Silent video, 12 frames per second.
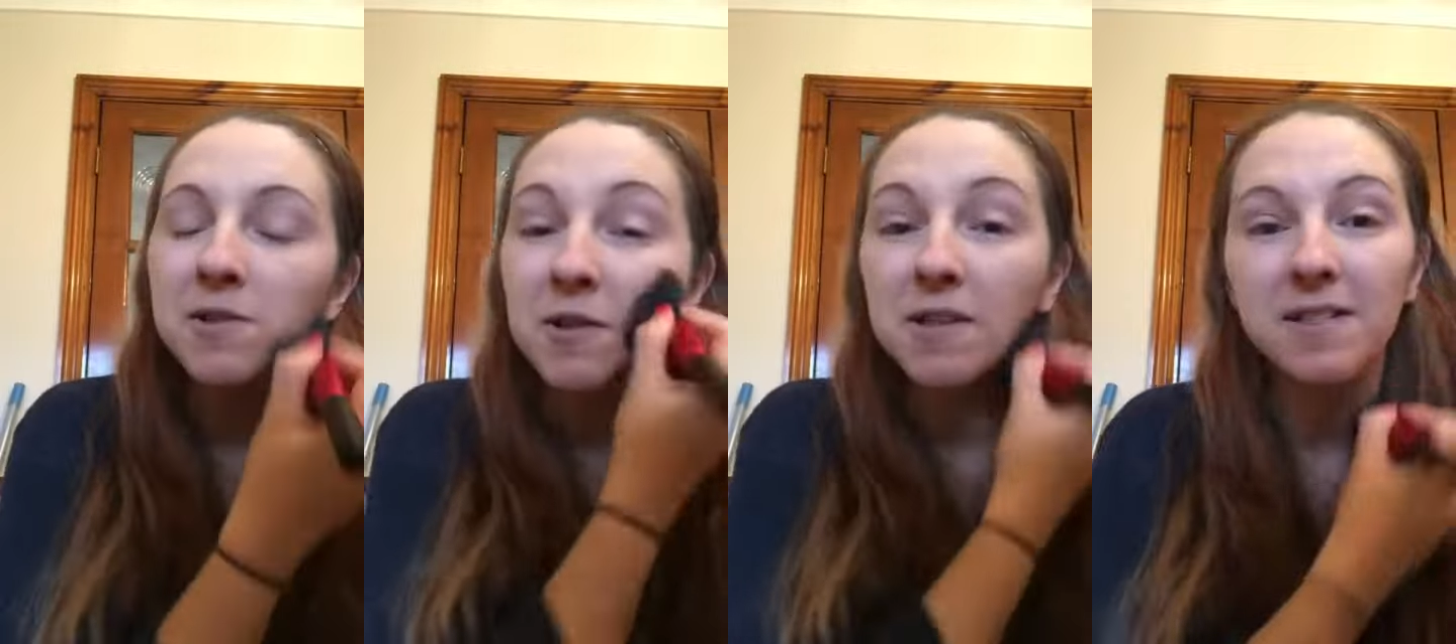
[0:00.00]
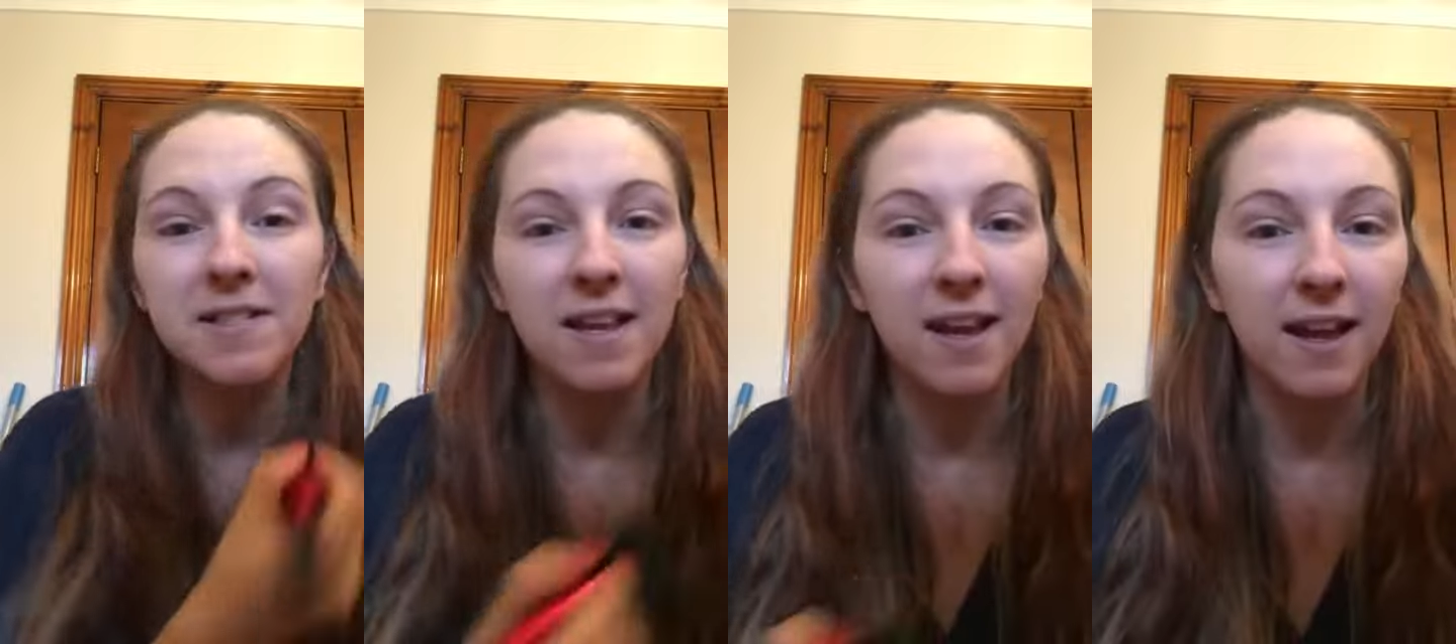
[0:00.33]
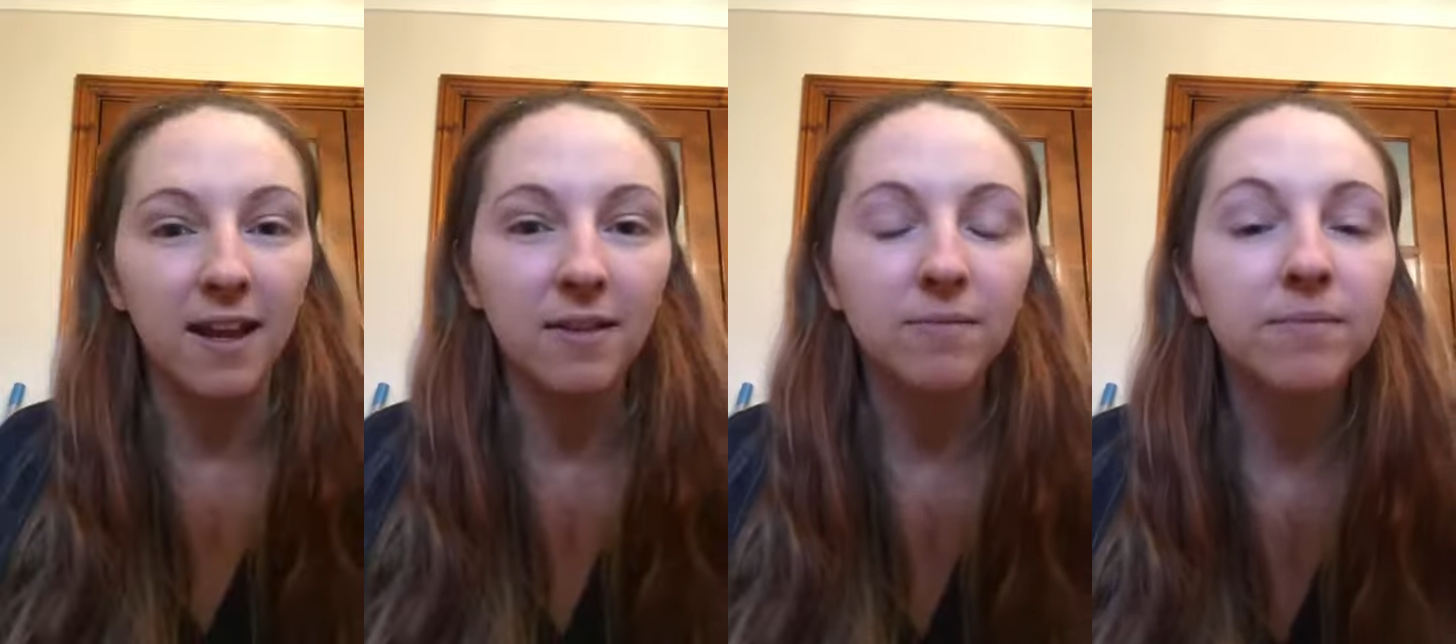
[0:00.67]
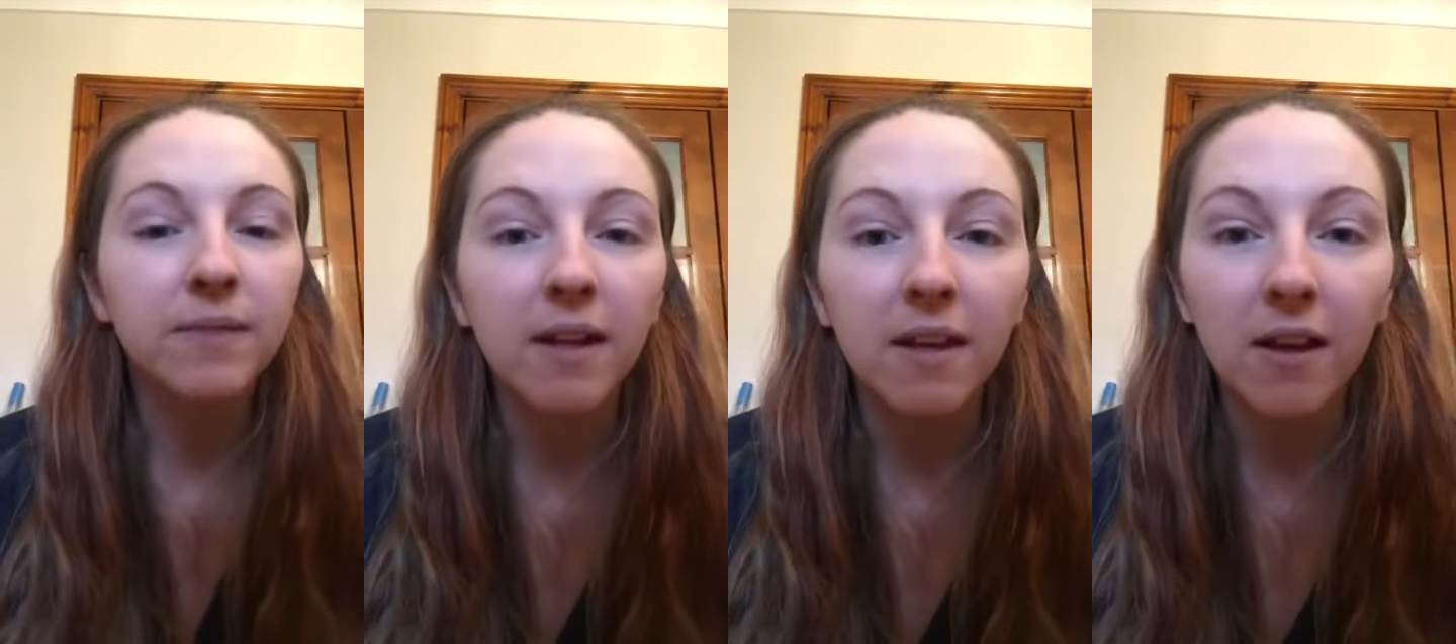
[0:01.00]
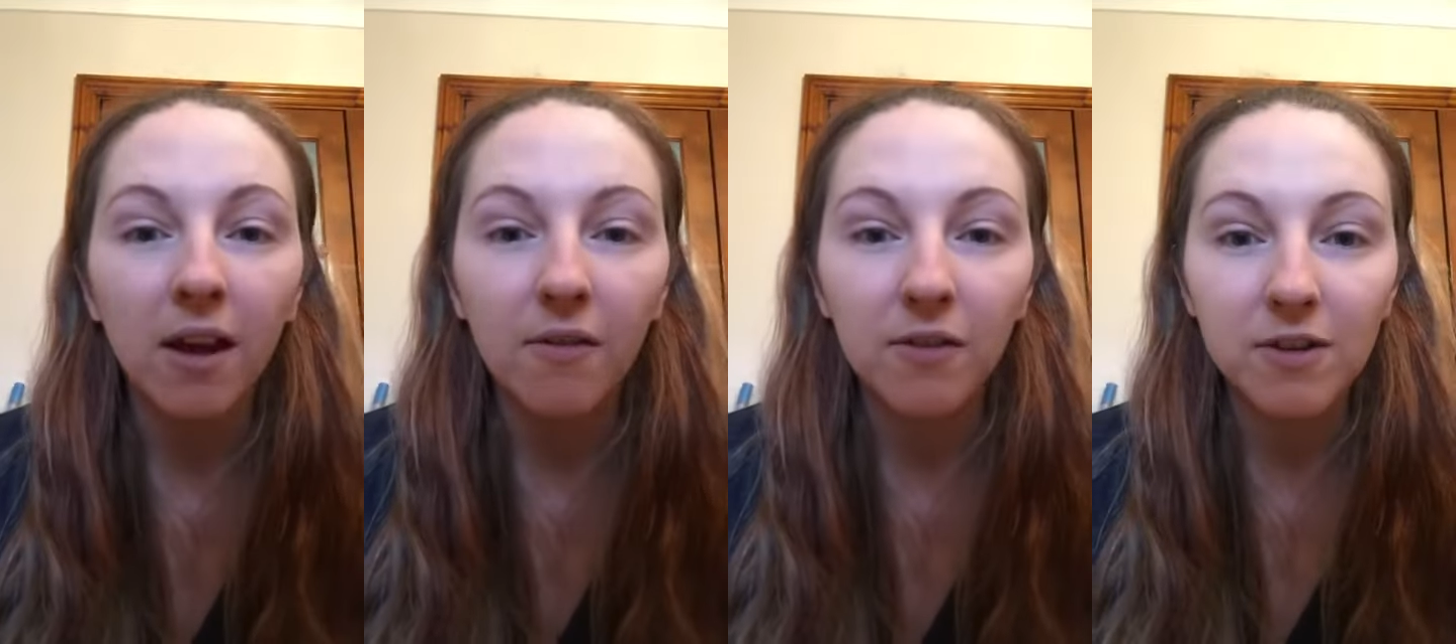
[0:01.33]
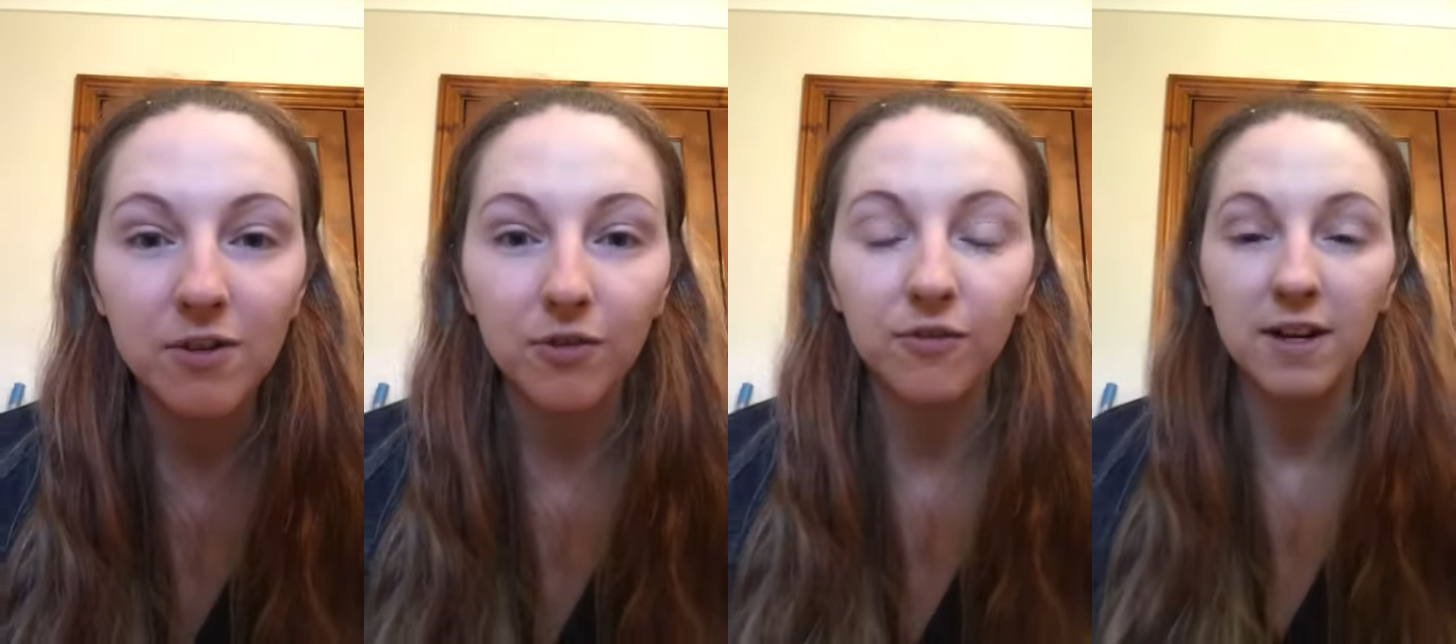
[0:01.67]
as you can see, look at the
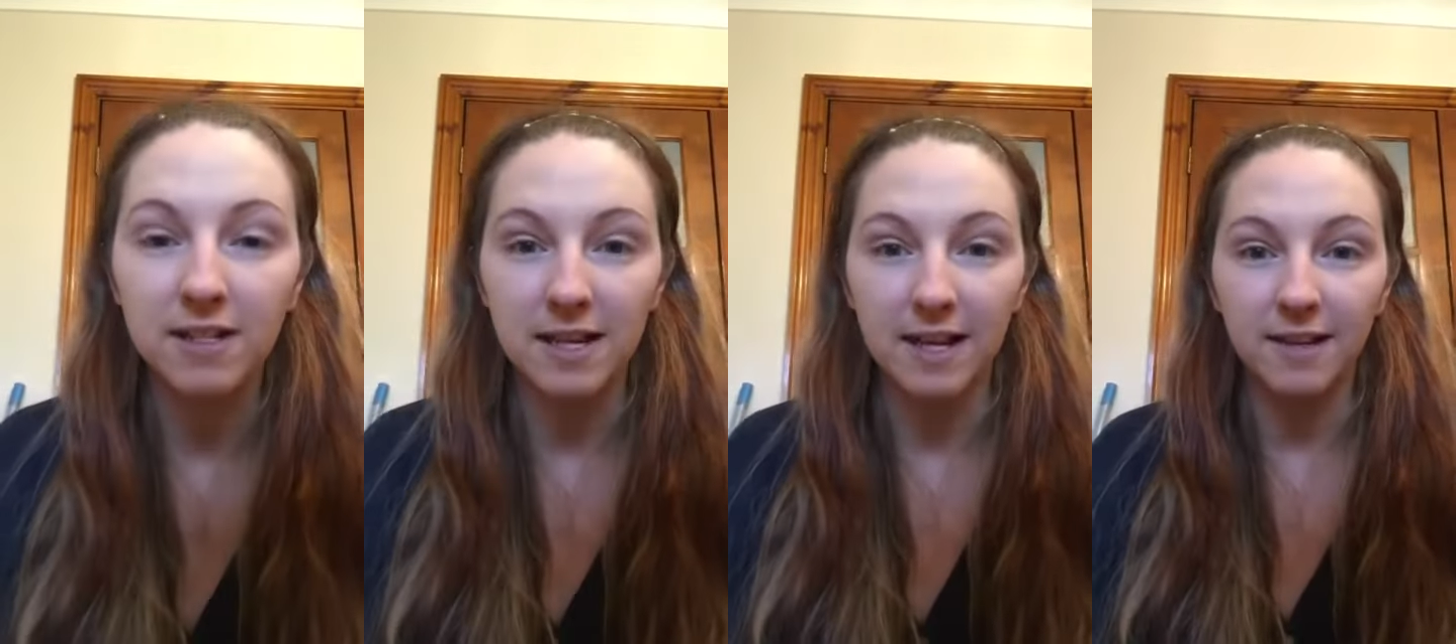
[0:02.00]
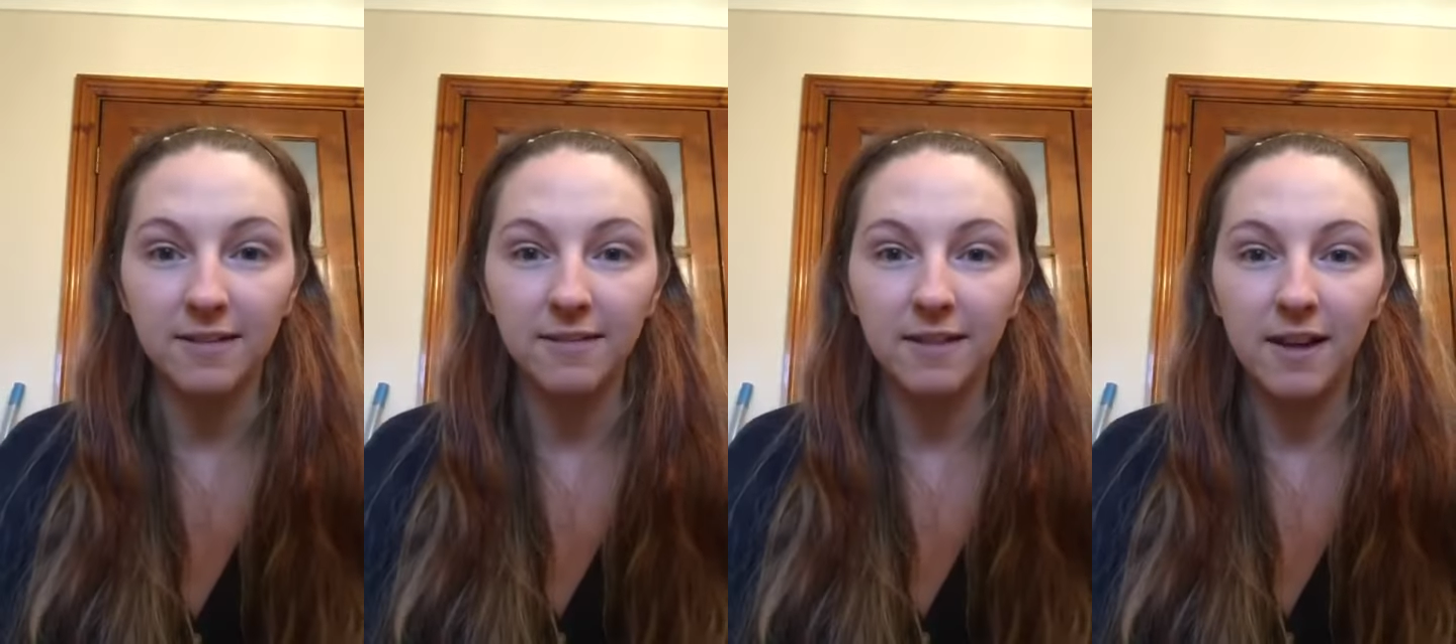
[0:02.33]
coverage already.